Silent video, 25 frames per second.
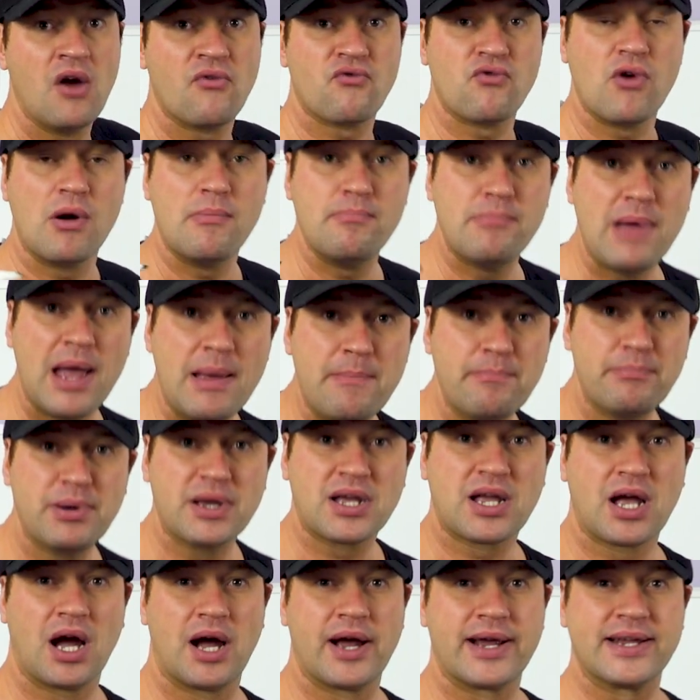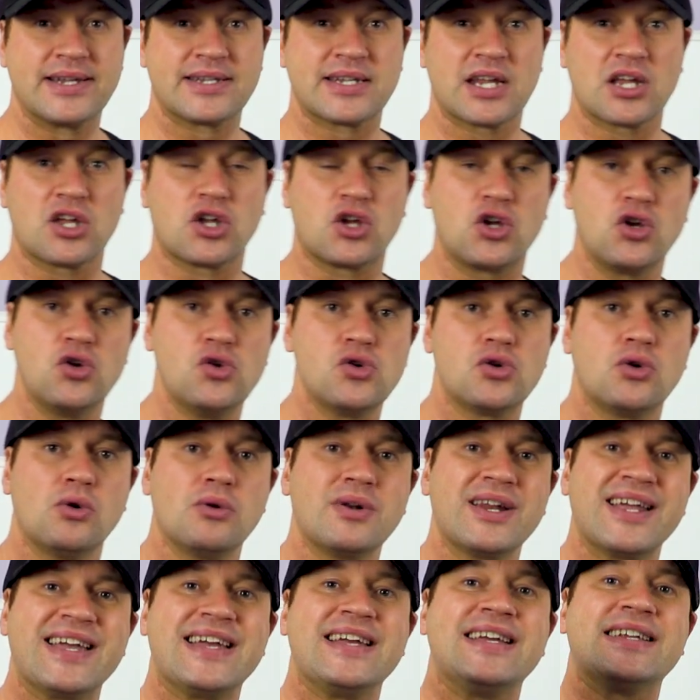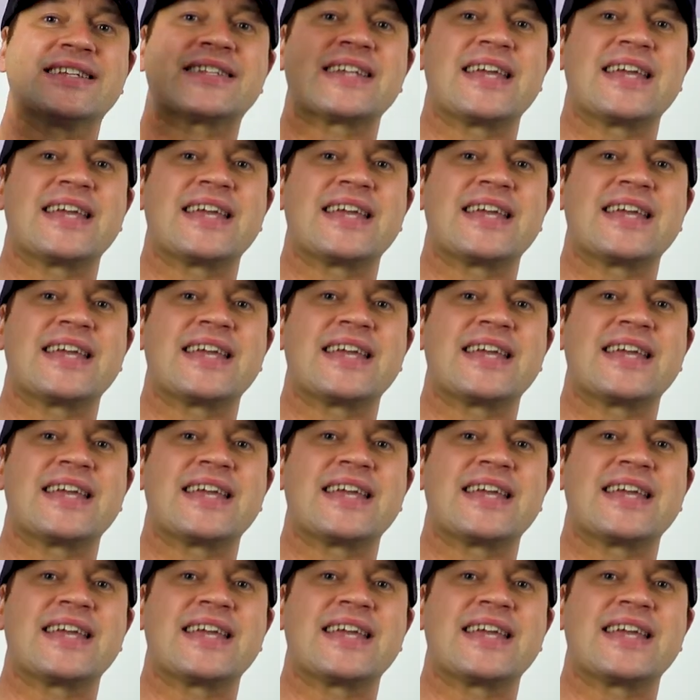Remember, guys, Google is